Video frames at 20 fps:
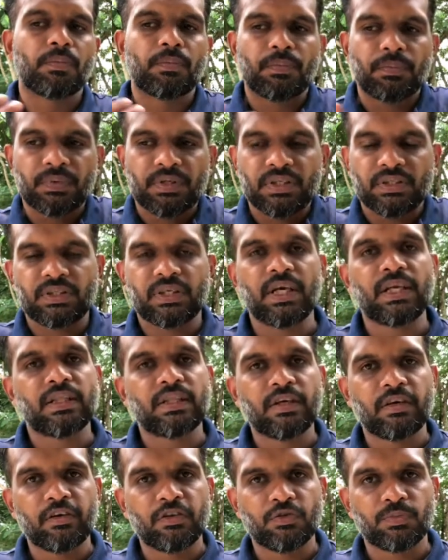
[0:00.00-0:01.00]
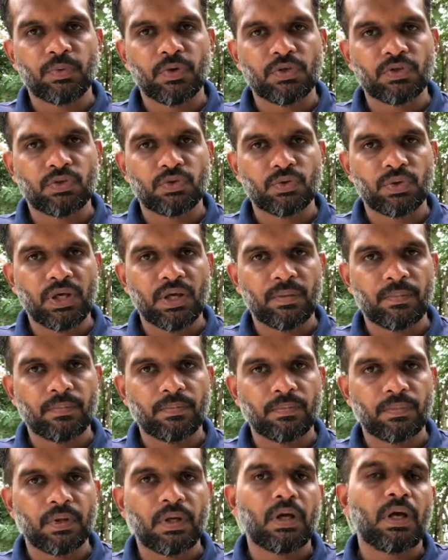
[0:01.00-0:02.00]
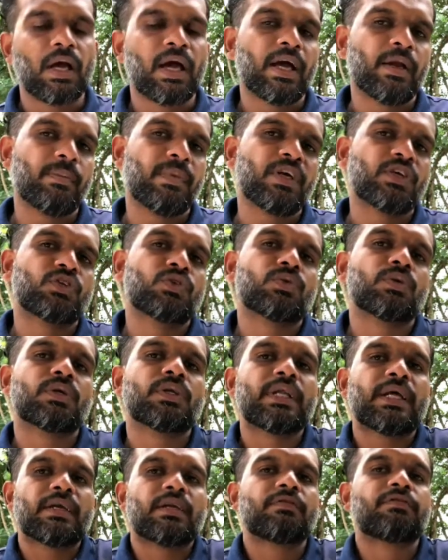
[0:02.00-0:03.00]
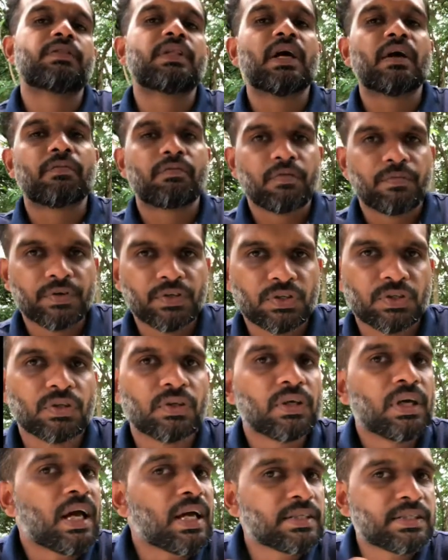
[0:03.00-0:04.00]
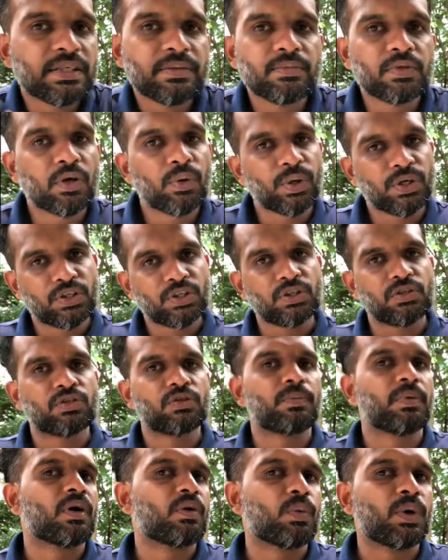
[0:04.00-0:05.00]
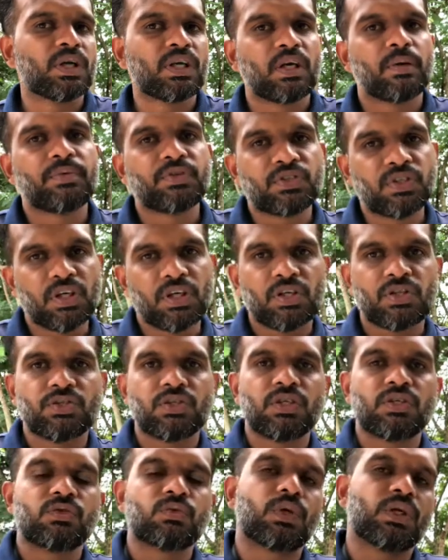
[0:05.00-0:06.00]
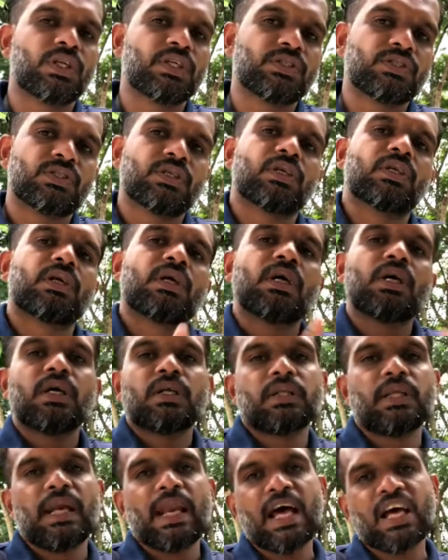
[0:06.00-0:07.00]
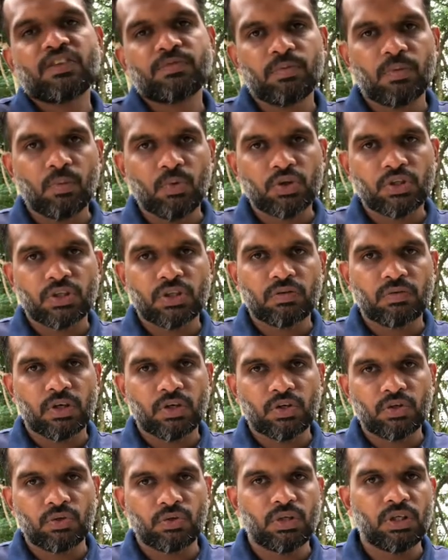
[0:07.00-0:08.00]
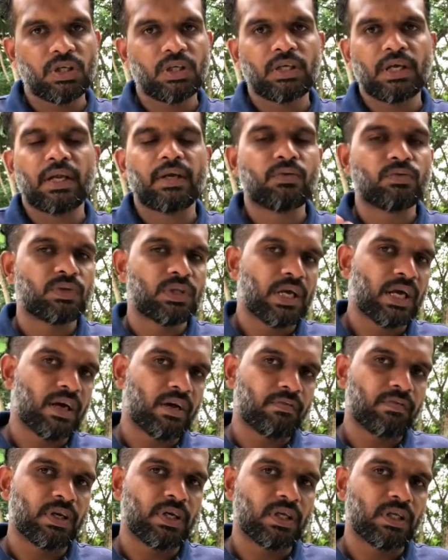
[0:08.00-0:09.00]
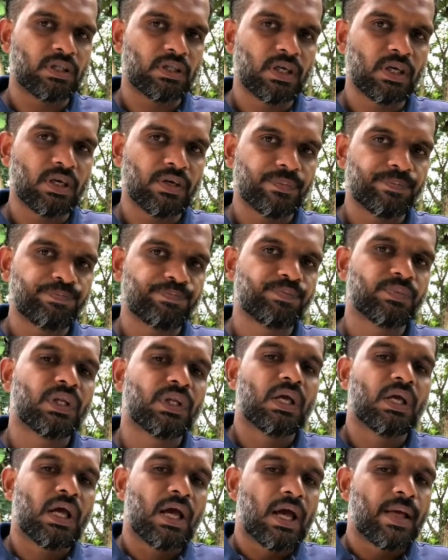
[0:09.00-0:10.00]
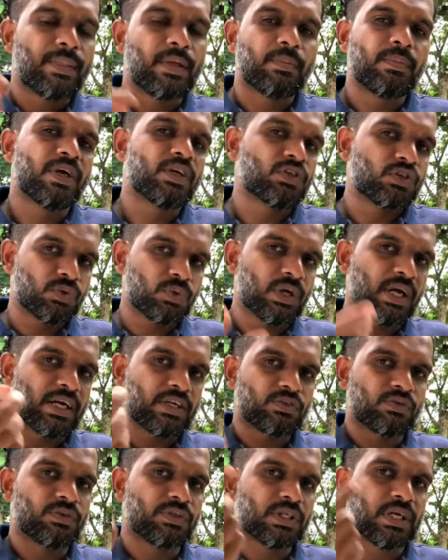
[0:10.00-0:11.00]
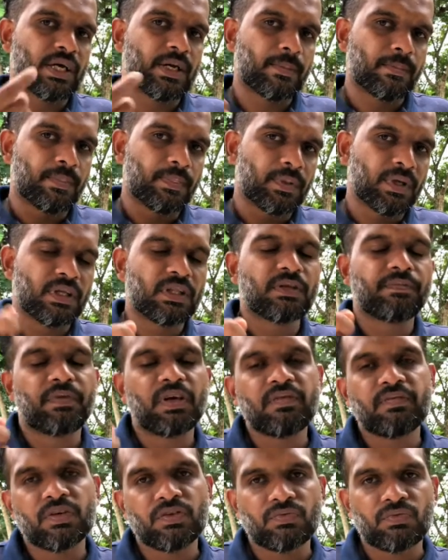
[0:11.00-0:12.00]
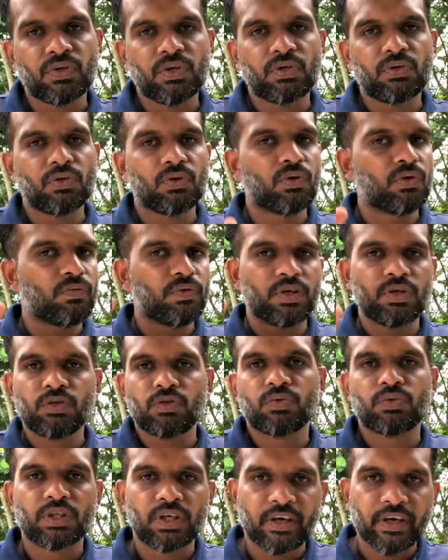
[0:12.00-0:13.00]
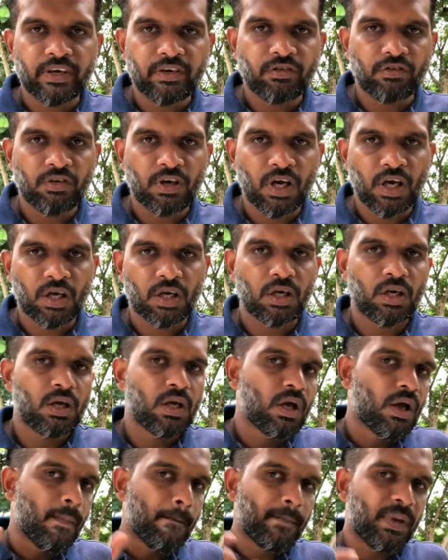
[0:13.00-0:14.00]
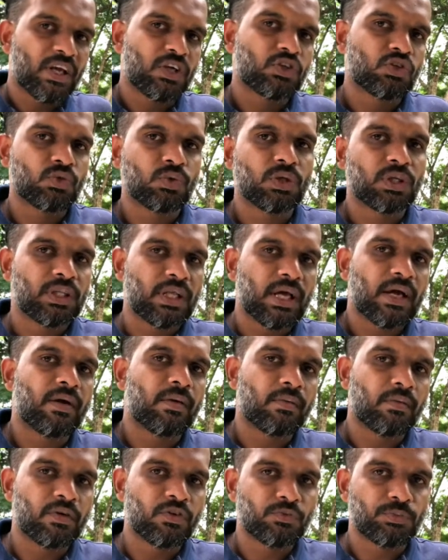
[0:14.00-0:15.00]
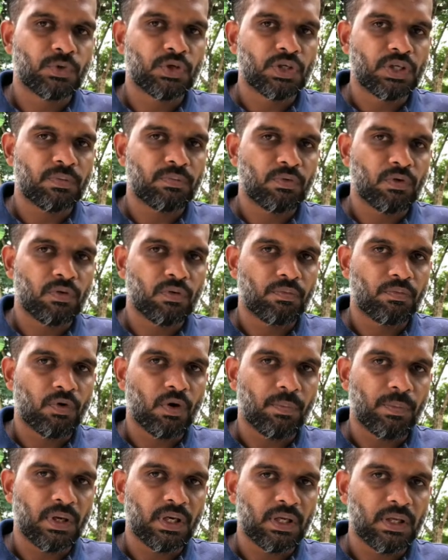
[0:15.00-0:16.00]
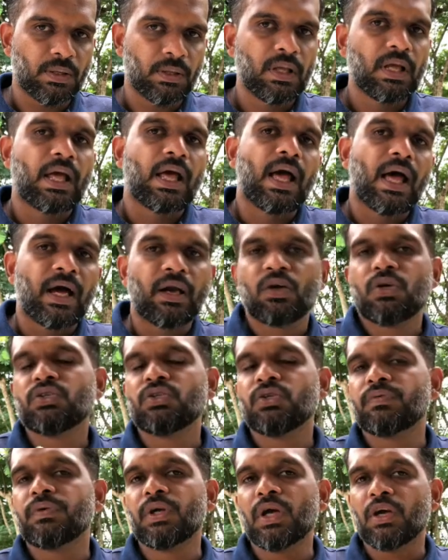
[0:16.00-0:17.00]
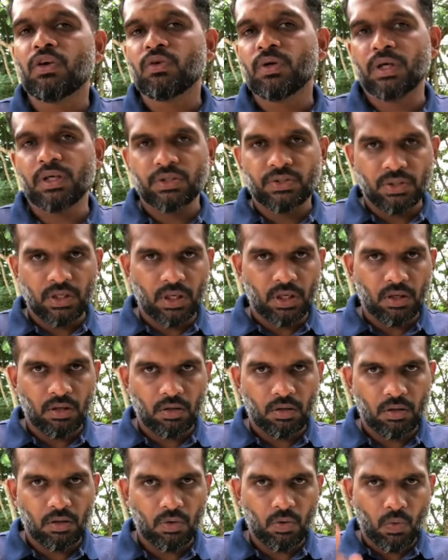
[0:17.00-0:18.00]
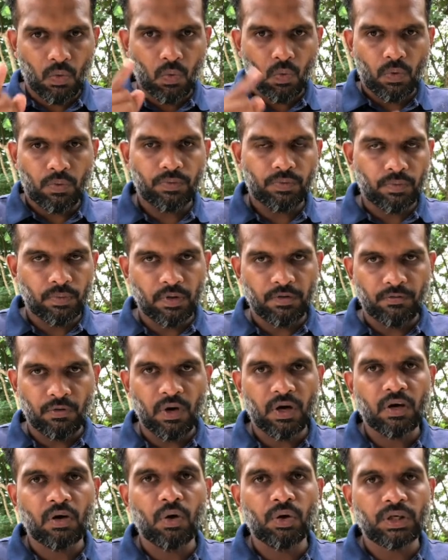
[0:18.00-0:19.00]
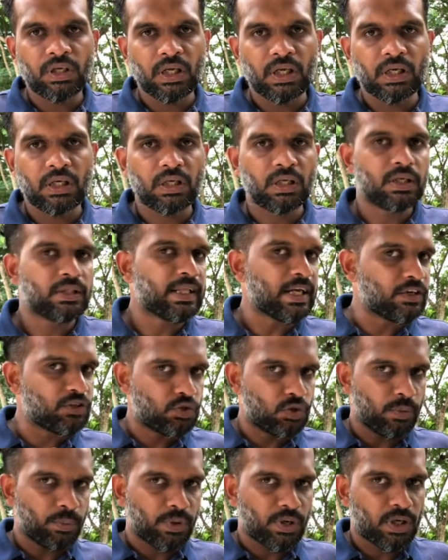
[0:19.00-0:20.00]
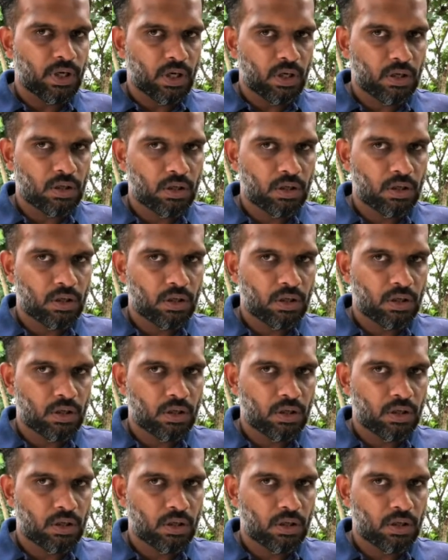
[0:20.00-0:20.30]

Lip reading: Just get the response to them, and make sure that if they are professional, ask them the questions about what type of statistics, what is the last promotion what you did, and do they have anything. And then make sure, as we said in the previous video, when you do the contract, make sure they are responding properly. And also, we have to understand, if you are a hotelier, that's your product.